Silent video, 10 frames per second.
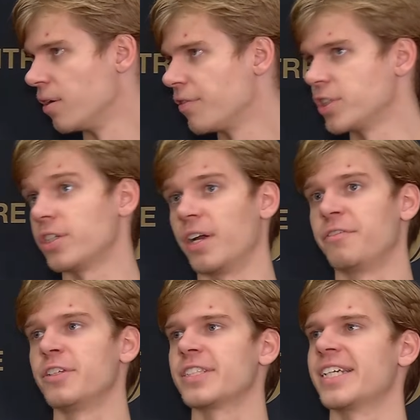Yeah, for sure. It
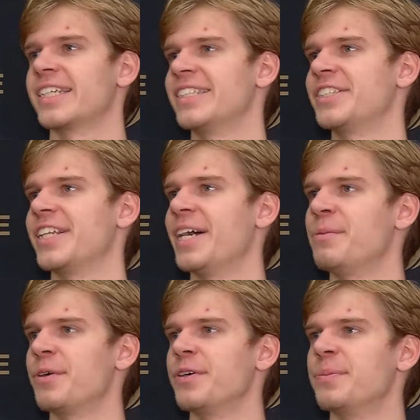feels like there's a lot
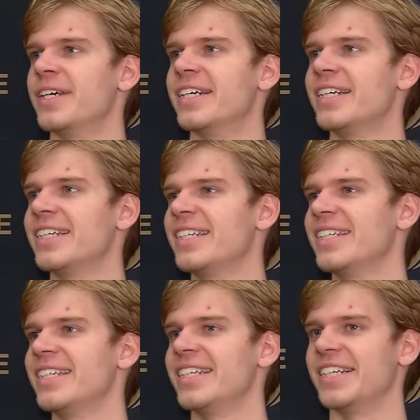more room to
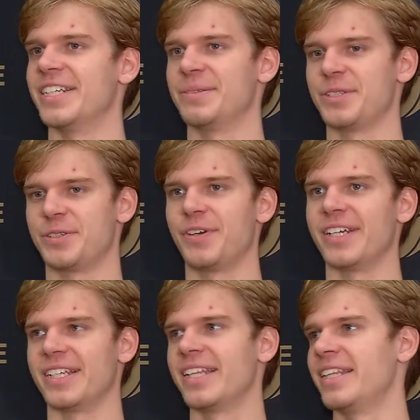just run.
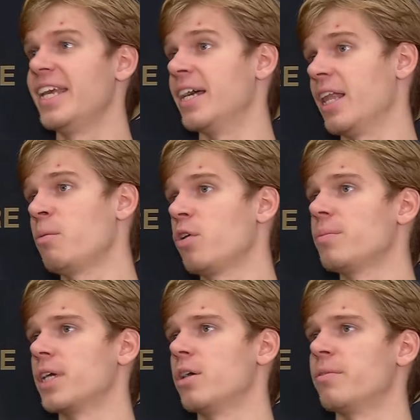Yeah, a lot more room
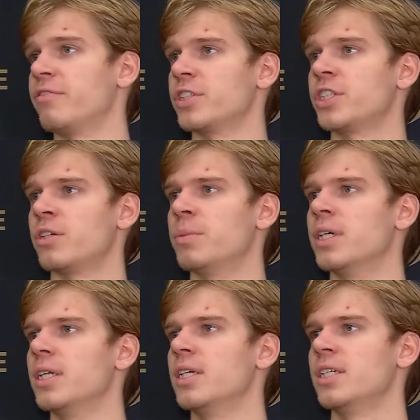to get open for sure,
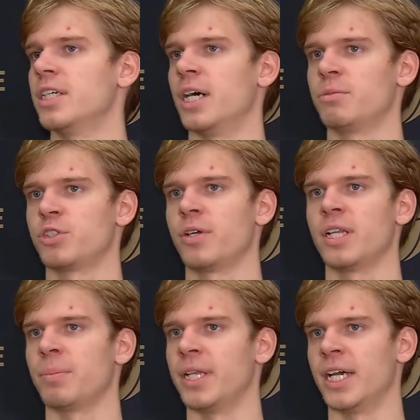but just running
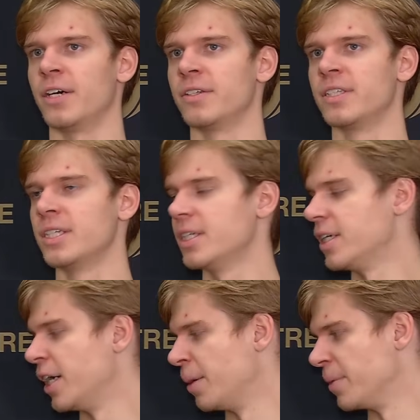up and down
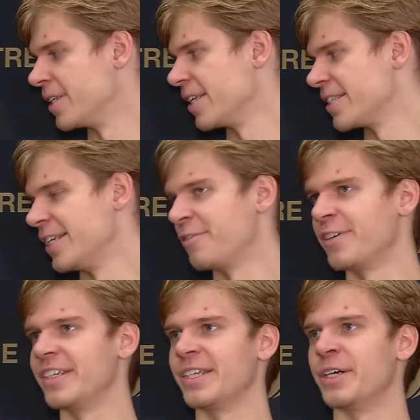is
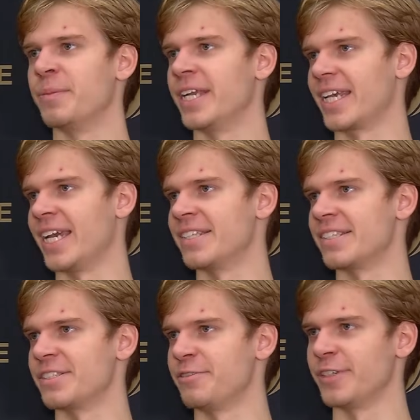different. You know, being at
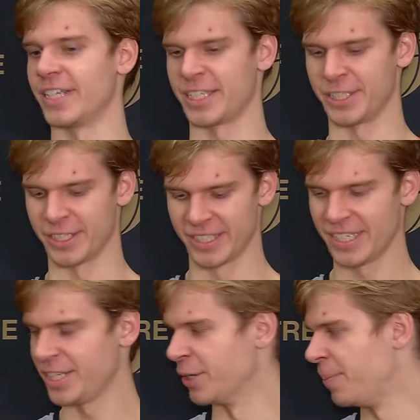Kansas, you feel like you're,
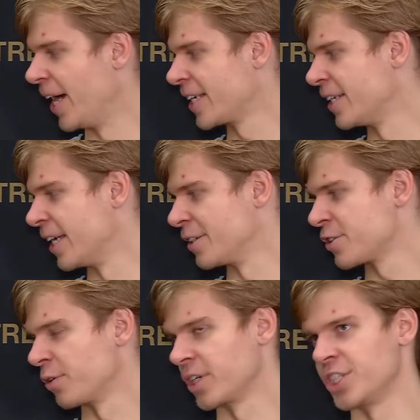you know, packed in that
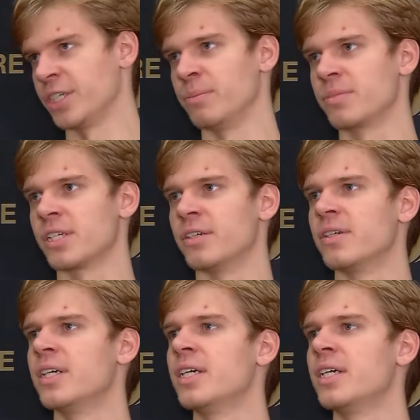historic gym. So,